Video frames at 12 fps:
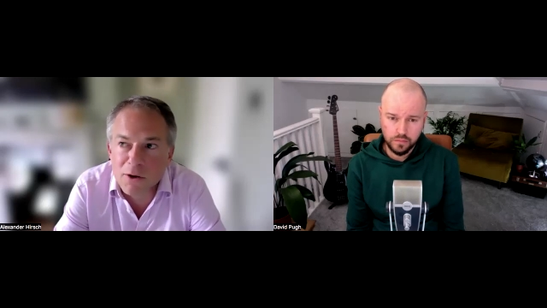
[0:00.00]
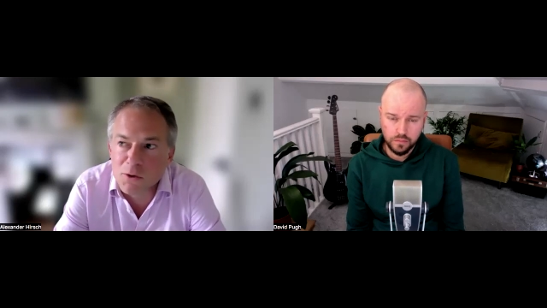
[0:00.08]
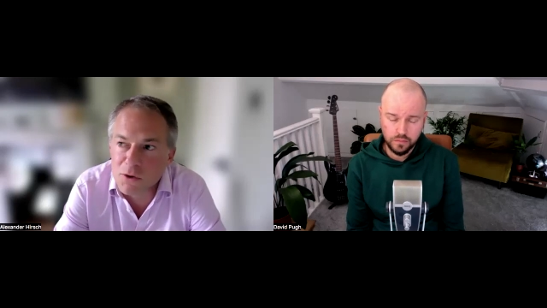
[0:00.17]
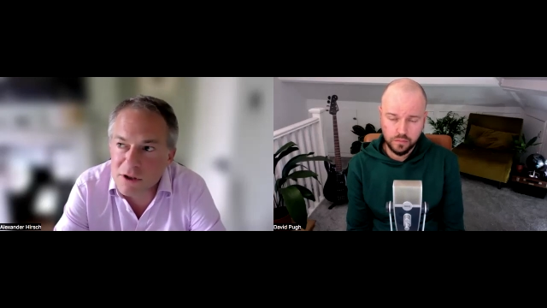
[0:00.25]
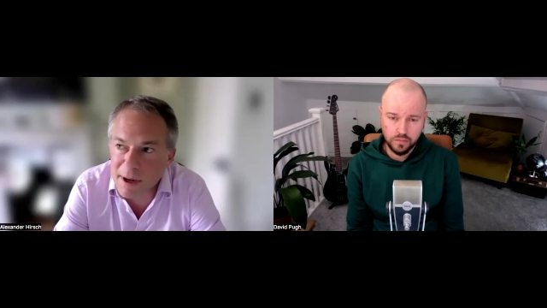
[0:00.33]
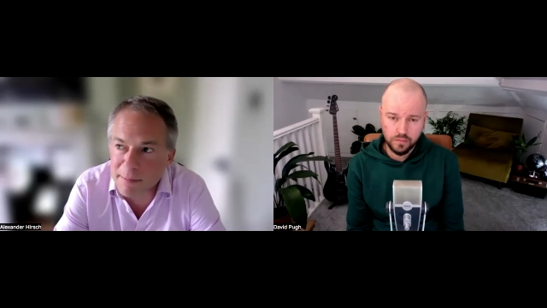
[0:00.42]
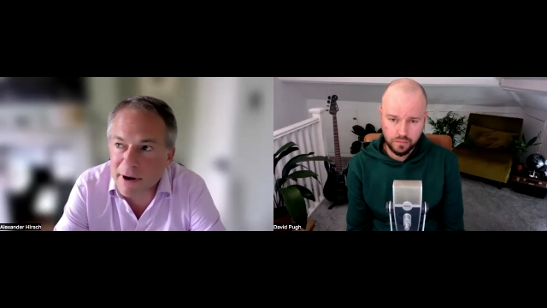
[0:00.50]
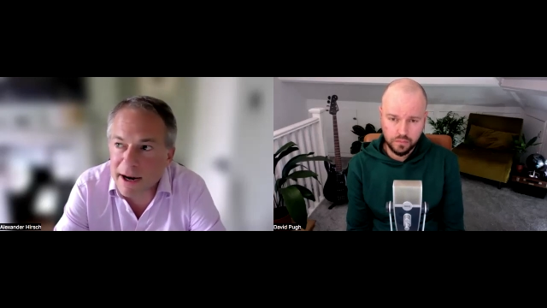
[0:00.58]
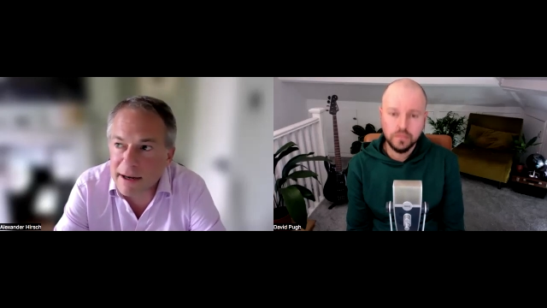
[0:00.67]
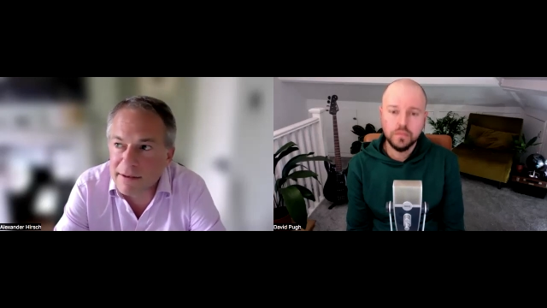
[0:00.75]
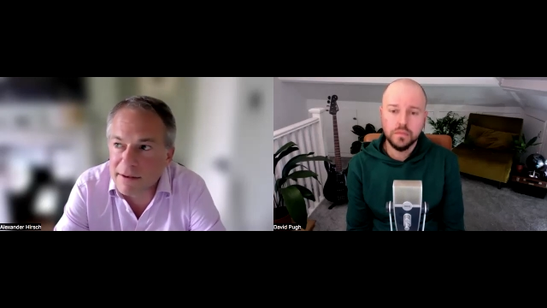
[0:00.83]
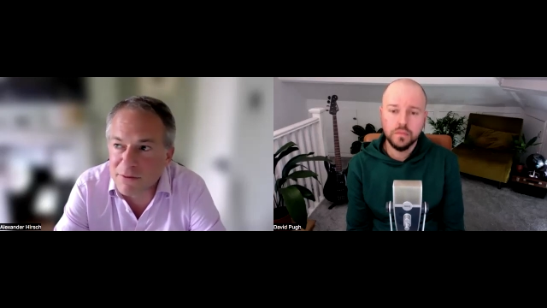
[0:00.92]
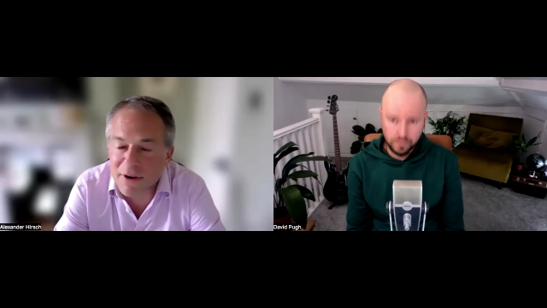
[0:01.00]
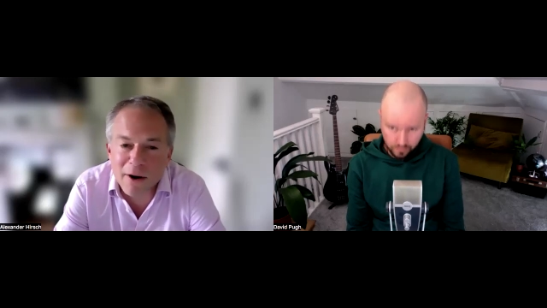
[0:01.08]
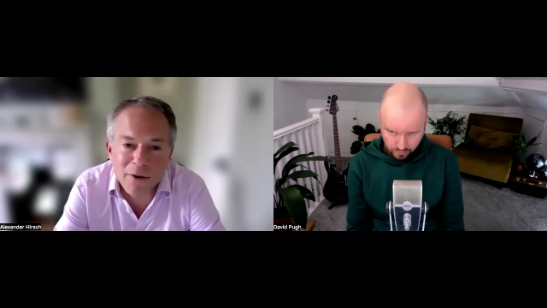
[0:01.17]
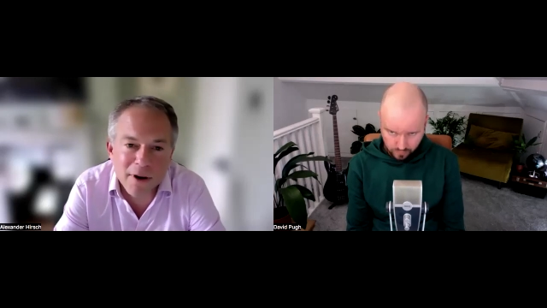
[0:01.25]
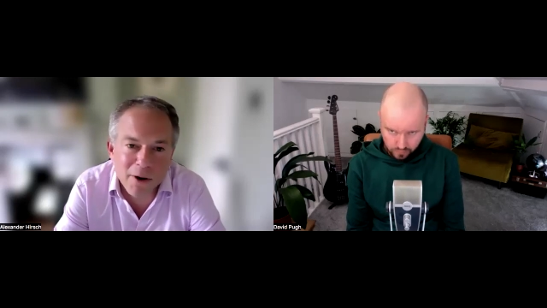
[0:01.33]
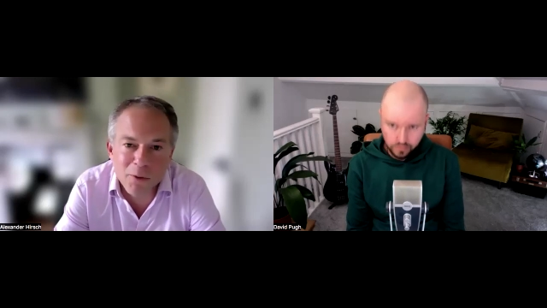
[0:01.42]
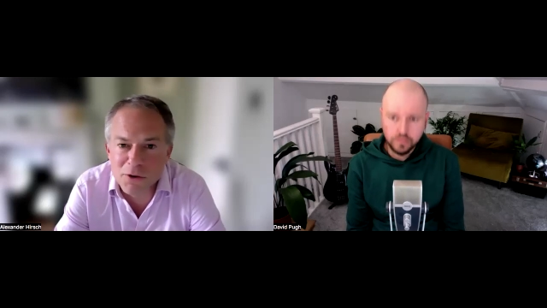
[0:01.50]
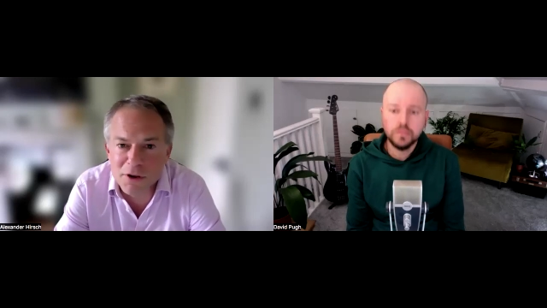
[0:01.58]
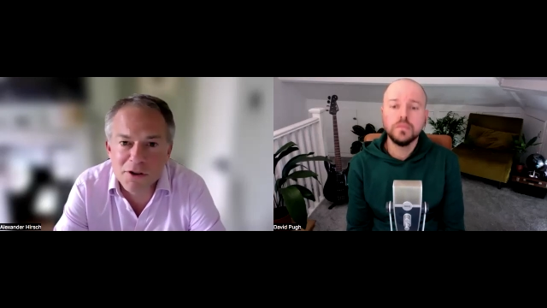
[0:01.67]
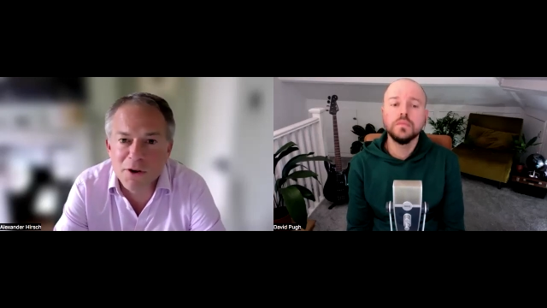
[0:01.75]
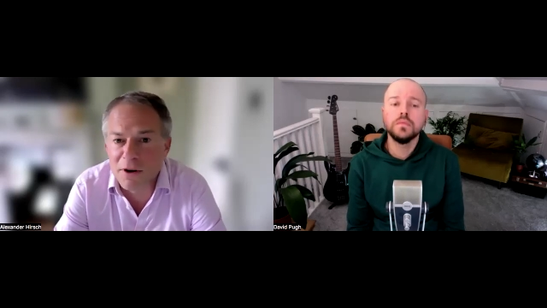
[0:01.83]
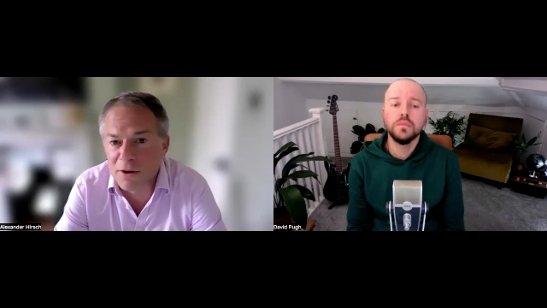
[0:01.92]
Speaker 1: to separate the founder who's
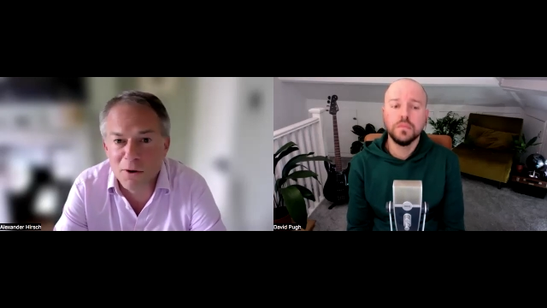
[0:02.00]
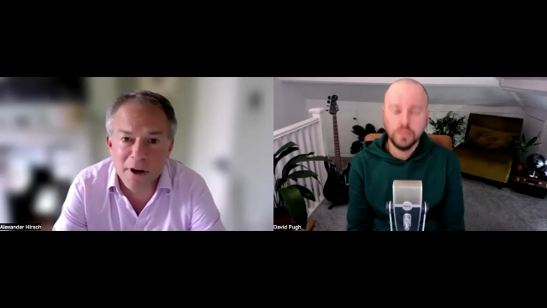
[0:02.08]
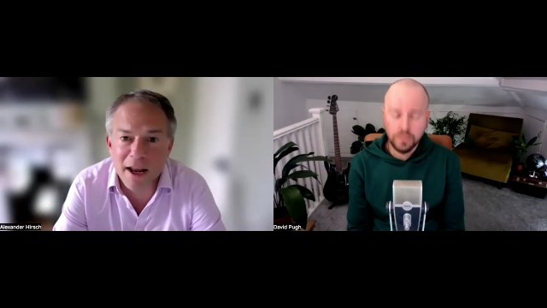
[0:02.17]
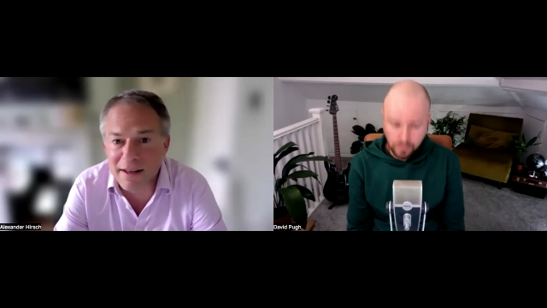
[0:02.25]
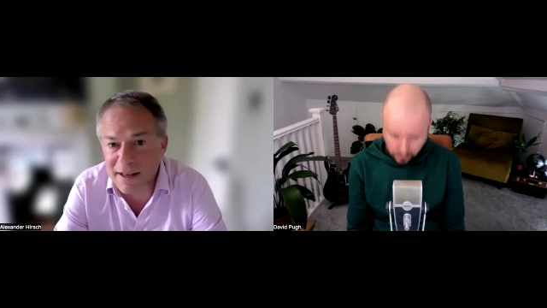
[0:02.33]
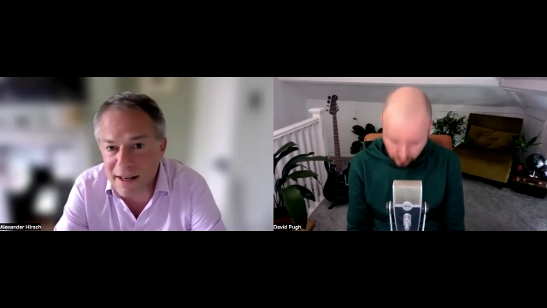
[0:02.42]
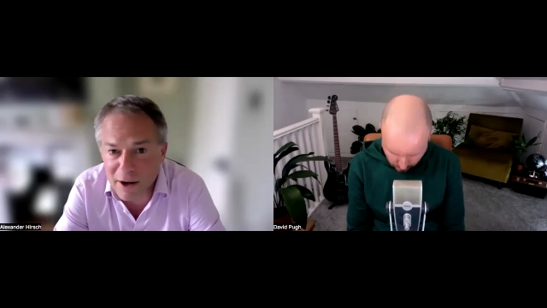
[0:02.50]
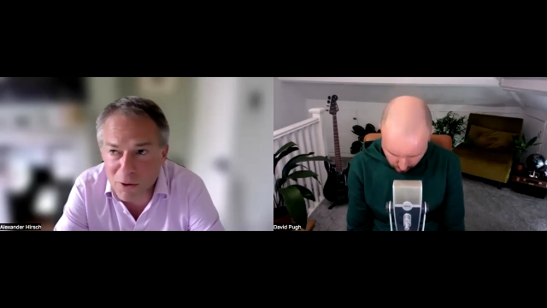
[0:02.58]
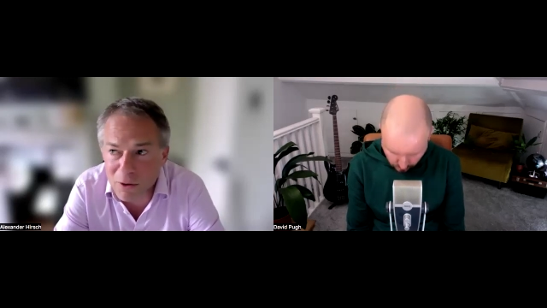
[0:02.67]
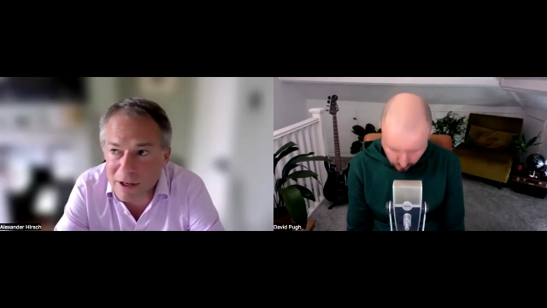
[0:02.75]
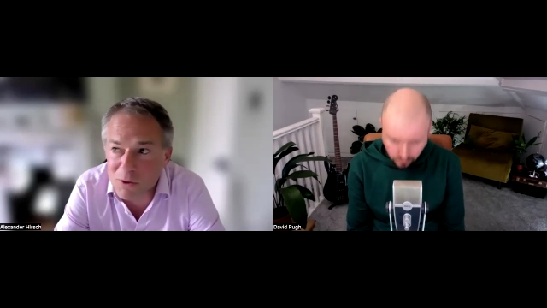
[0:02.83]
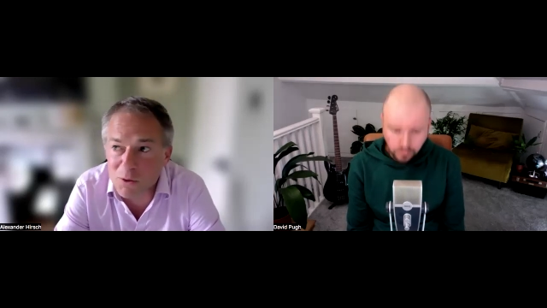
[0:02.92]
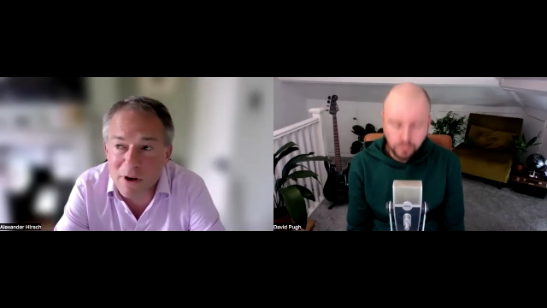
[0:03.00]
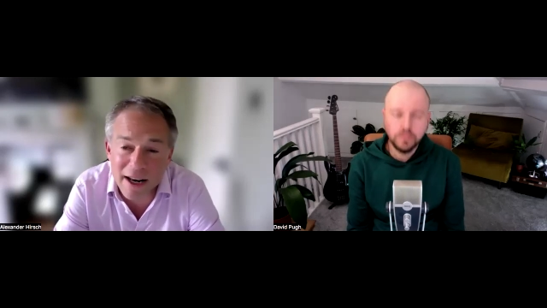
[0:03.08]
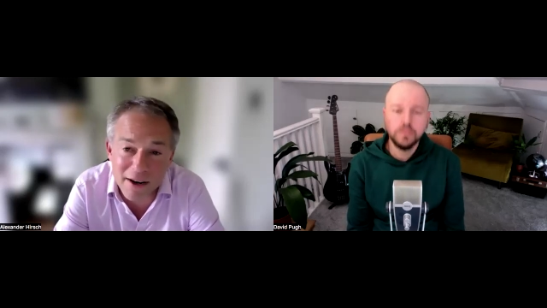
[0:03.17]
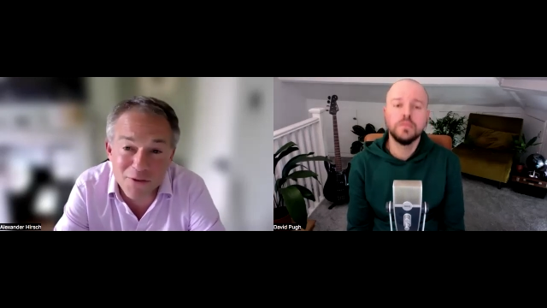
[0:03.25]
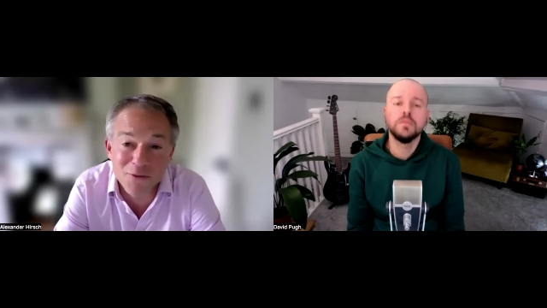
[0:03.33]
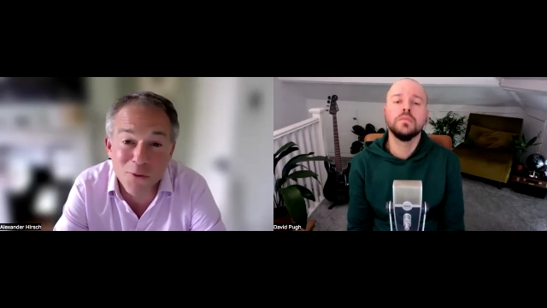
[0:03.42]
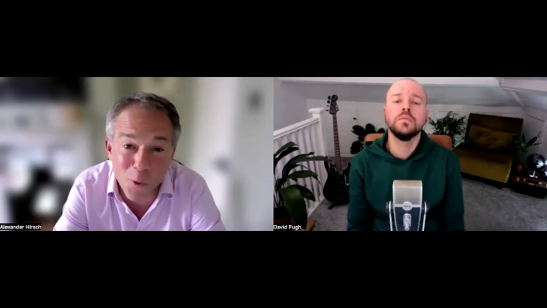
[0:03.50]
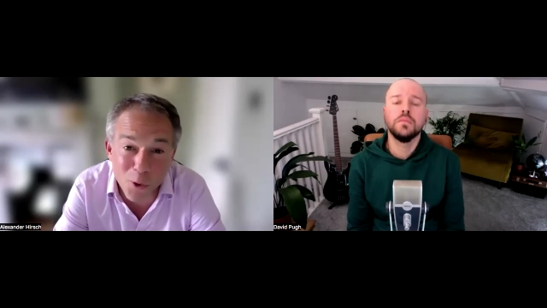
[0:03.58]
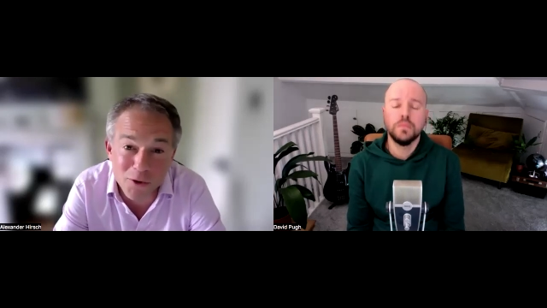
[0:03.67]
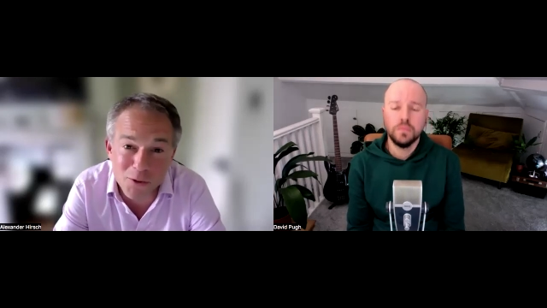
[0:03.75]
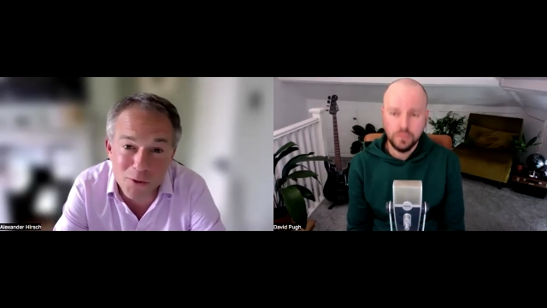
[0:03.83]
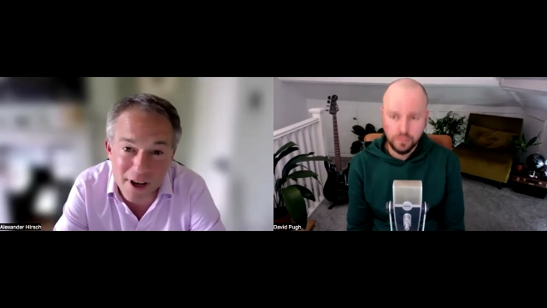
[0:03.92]
just got a good idea and who can afford to